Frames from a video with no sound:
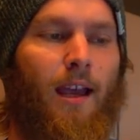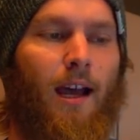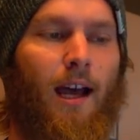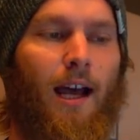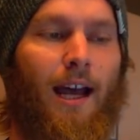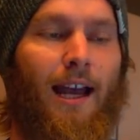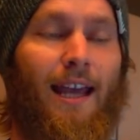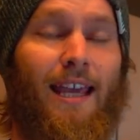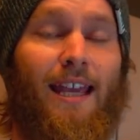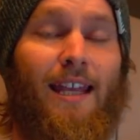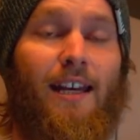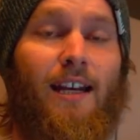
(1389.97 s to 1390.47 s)

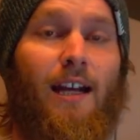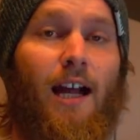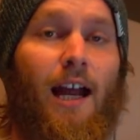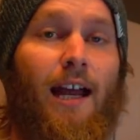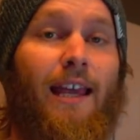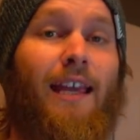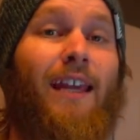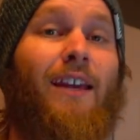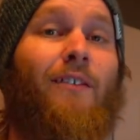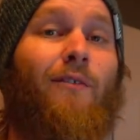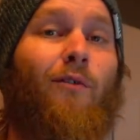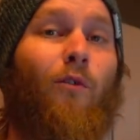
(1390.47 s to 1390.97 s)

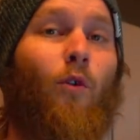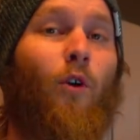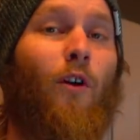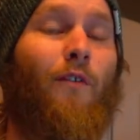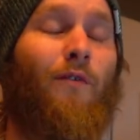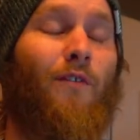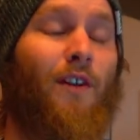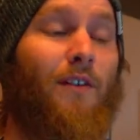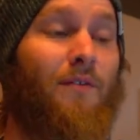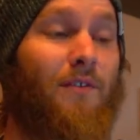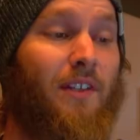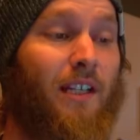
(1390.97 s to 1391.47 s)
I hit
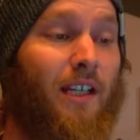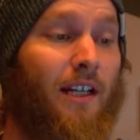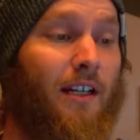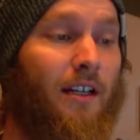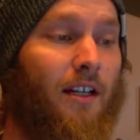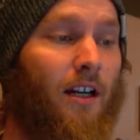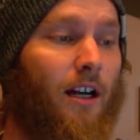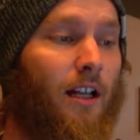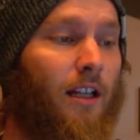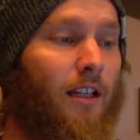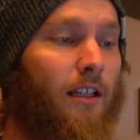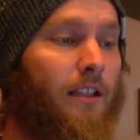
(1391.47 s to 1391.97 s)
450 in
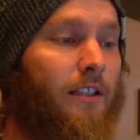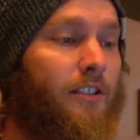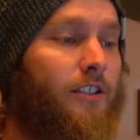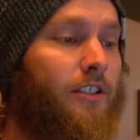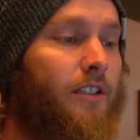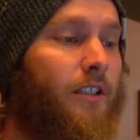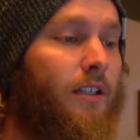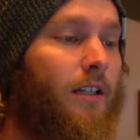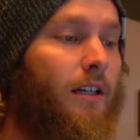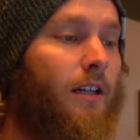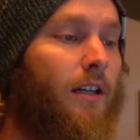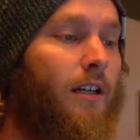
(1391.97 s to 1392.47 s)

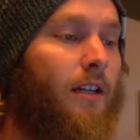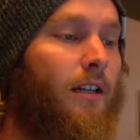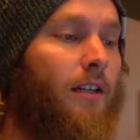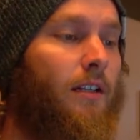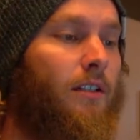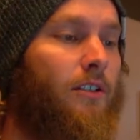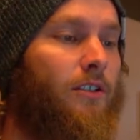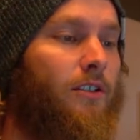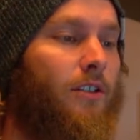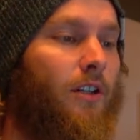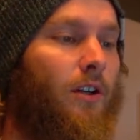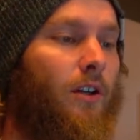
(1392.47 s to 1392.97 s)
college,
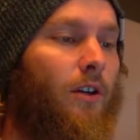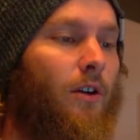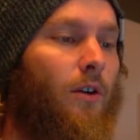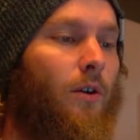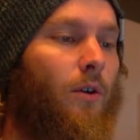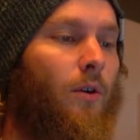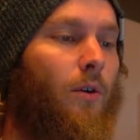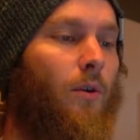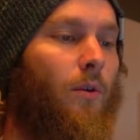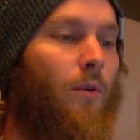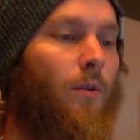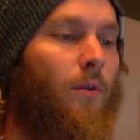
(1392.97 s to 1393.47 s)

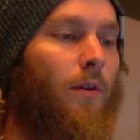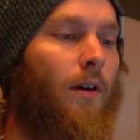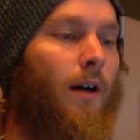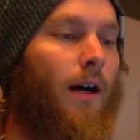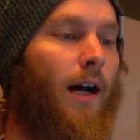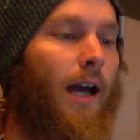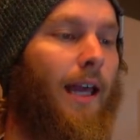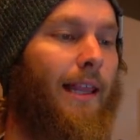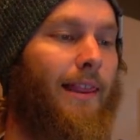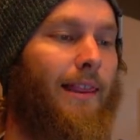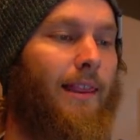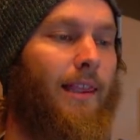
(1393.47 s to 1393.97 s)
so
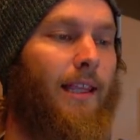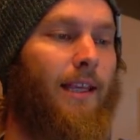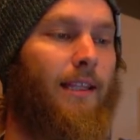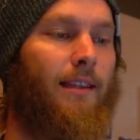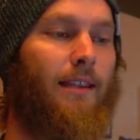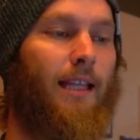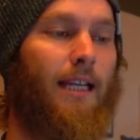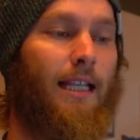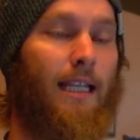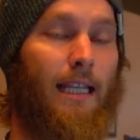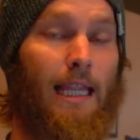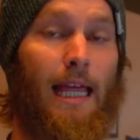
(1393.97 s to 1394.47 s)
I think
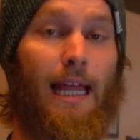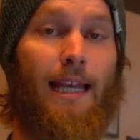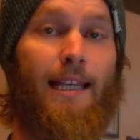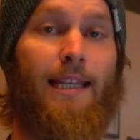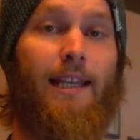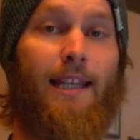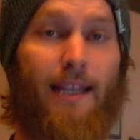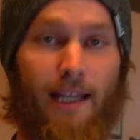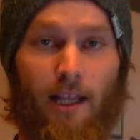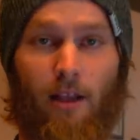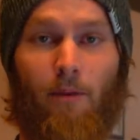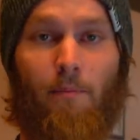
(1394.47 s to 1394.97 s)
that
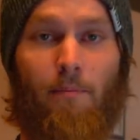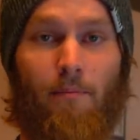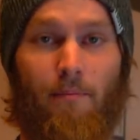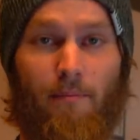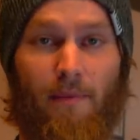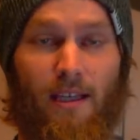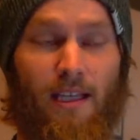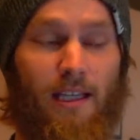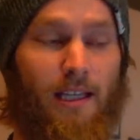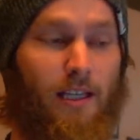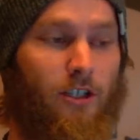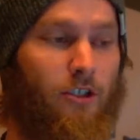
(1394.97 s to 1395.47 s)
did help
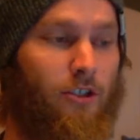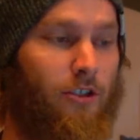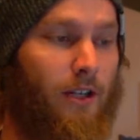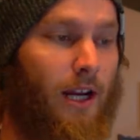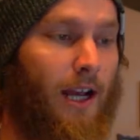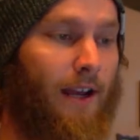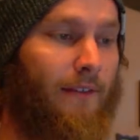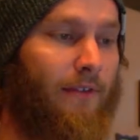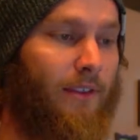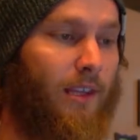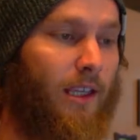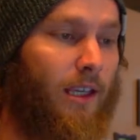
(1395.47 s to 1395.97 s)
me get
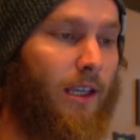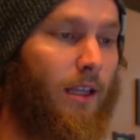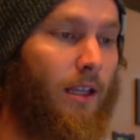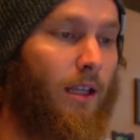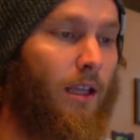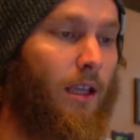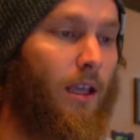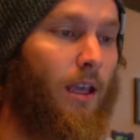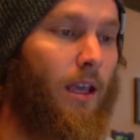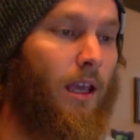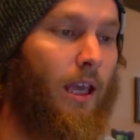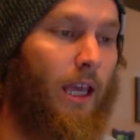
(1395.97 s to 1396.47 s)
drafted.
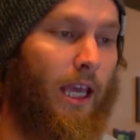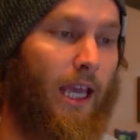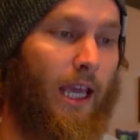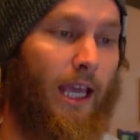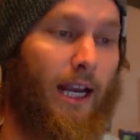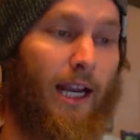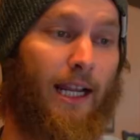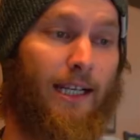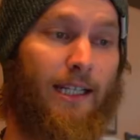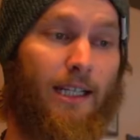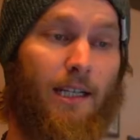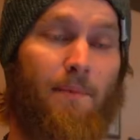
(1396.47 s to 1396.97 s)

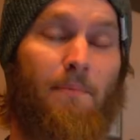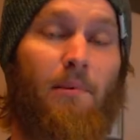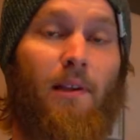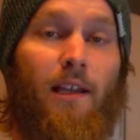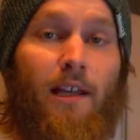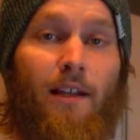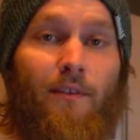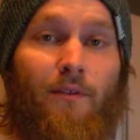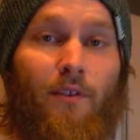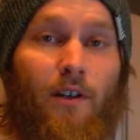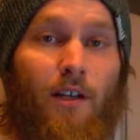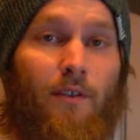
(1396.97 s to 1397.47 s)
And I did
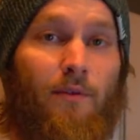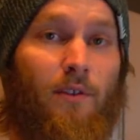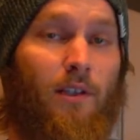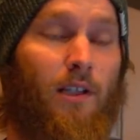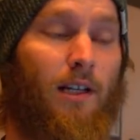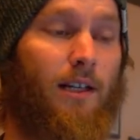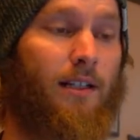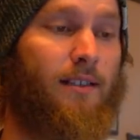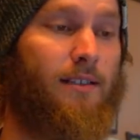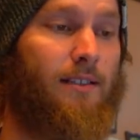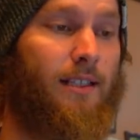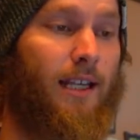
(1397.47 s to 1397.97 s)
play in front of a
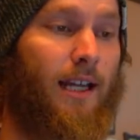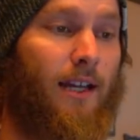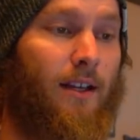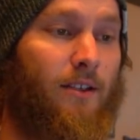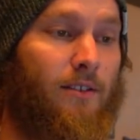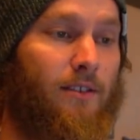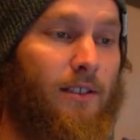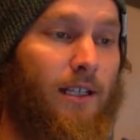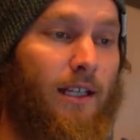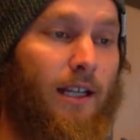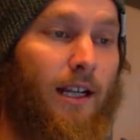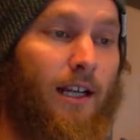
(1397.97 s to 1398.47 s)
lot of
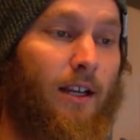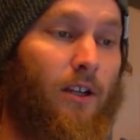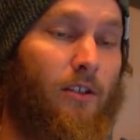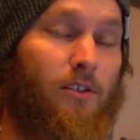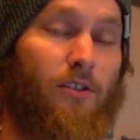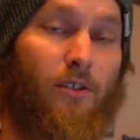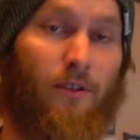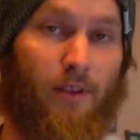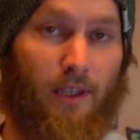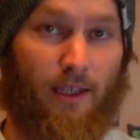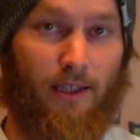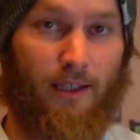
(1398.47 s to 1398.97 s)
scouts, and I
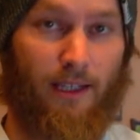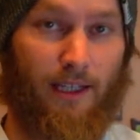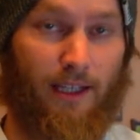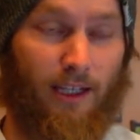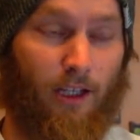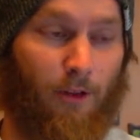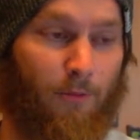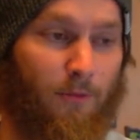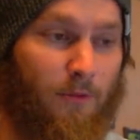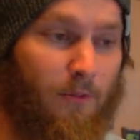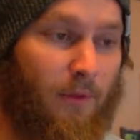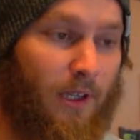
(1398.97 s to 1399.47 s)
also think that
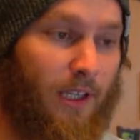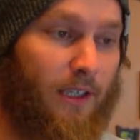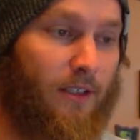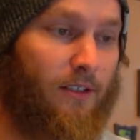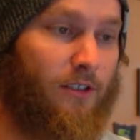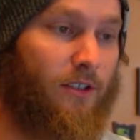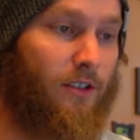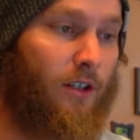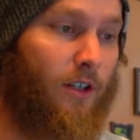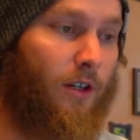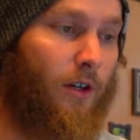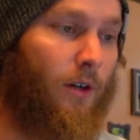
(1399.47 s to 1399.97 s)
helped me.
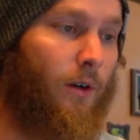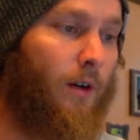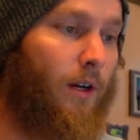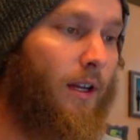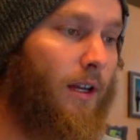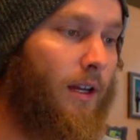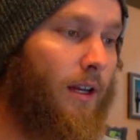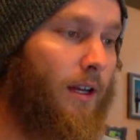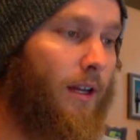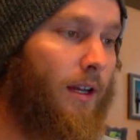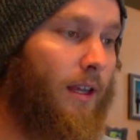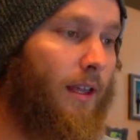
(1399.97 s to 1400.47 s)
So
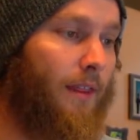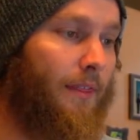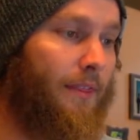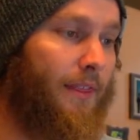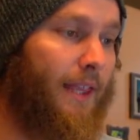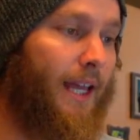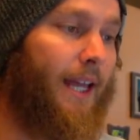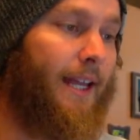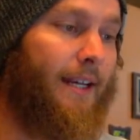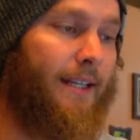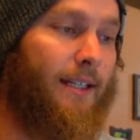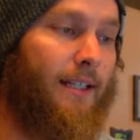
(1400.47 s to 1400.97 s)

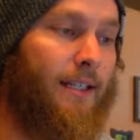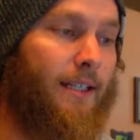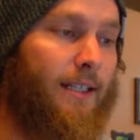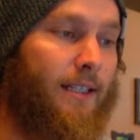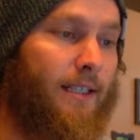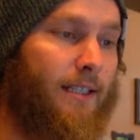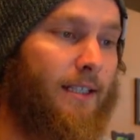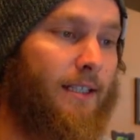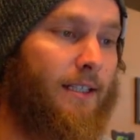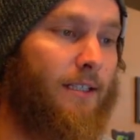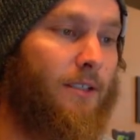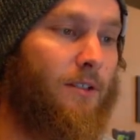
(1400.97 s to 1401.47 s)
that
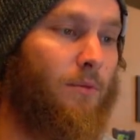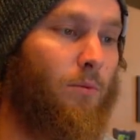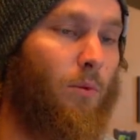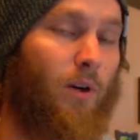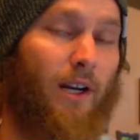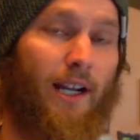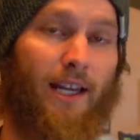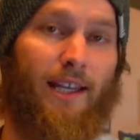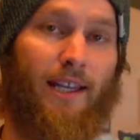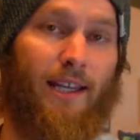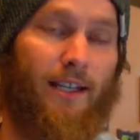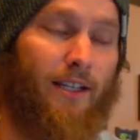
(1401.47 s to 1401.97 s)
is
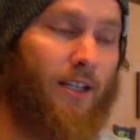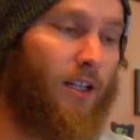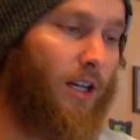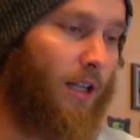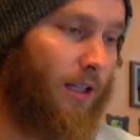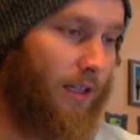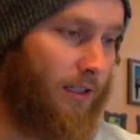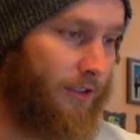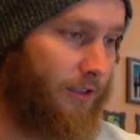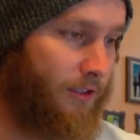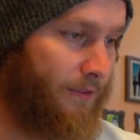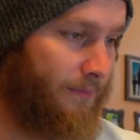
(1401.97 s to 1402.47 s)
what I hit in
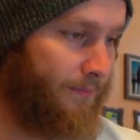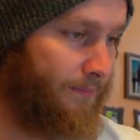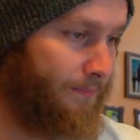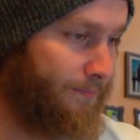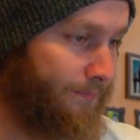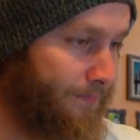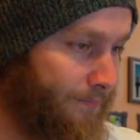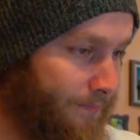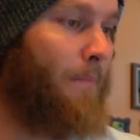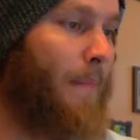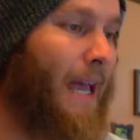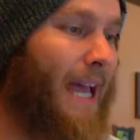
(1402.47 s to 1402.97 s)
college.
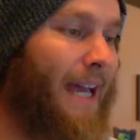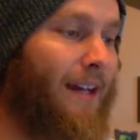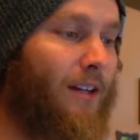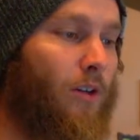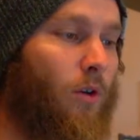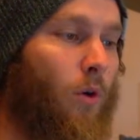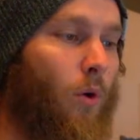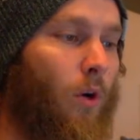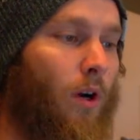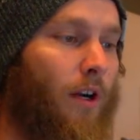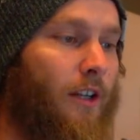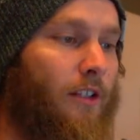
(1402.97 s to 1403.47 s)
Matt
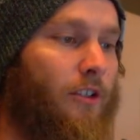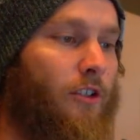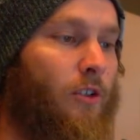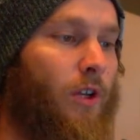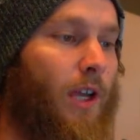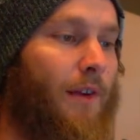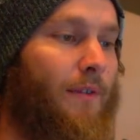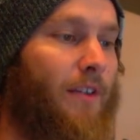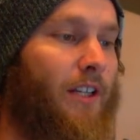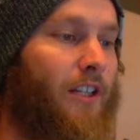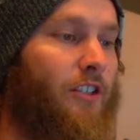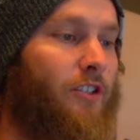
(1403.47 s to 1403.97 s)
Cork, do you
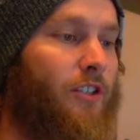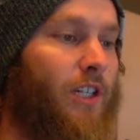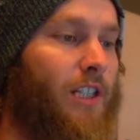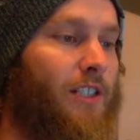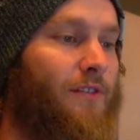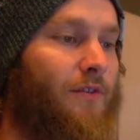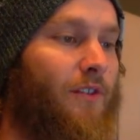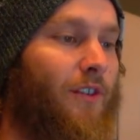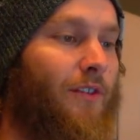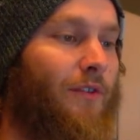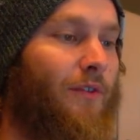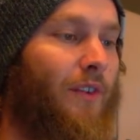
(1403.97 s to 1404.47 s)
have an address
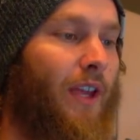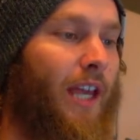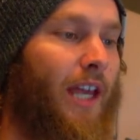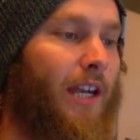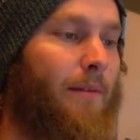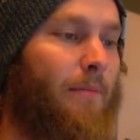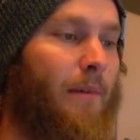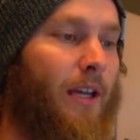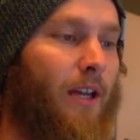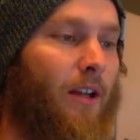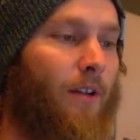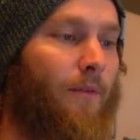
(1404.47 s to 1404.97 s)
for
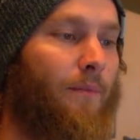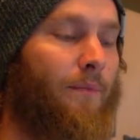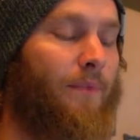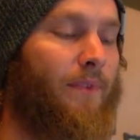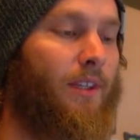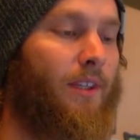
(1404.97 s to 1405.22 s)
fan mail?